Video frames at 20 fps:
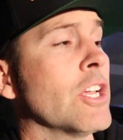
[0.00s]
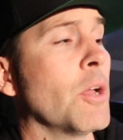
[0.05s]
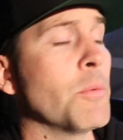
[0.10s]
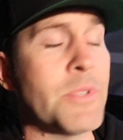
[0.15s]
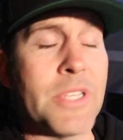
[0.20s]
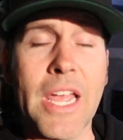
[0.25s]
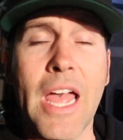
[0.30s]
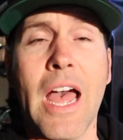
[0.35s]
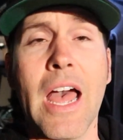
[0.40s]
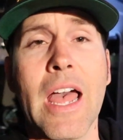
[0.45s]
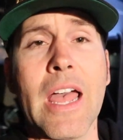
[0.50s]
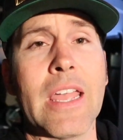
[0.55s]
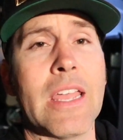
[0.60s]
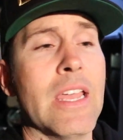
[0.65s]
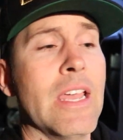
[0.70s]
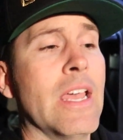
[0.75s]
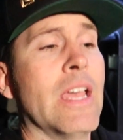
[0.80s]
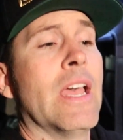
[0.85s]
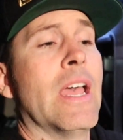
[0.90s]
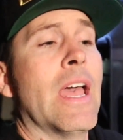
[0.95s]
Come say hi,
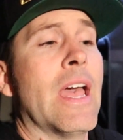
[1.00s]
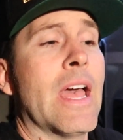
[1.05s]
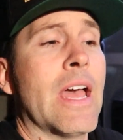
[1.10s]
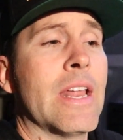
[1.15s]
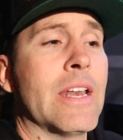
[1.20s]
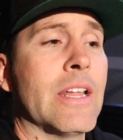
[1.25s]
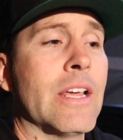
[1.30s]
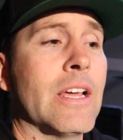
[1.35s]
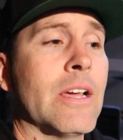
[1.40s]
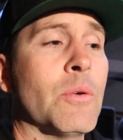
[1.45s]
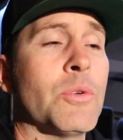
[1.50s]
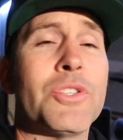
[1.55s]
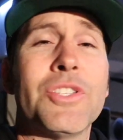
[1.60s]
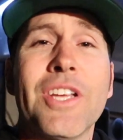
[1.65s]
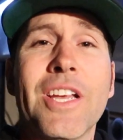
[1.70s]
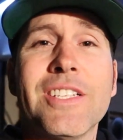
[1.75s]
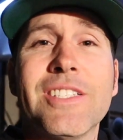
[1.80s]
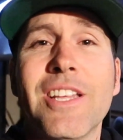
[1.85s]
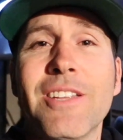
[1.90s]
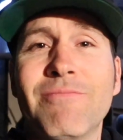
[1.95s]
and we'll see
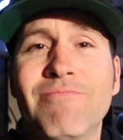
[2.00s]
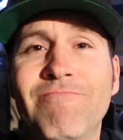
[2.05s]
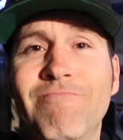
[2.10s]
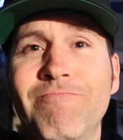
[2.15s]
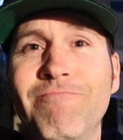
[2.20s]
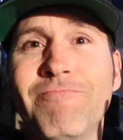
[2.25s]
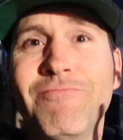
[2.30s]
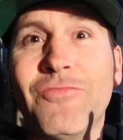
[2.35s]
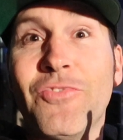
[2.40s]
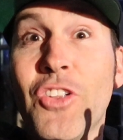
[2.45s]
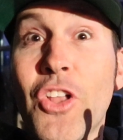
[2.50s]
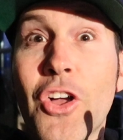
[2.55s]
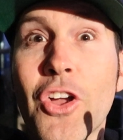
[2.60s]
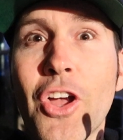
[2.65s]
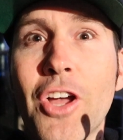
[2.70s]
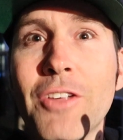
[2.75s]
you guys then. Vlog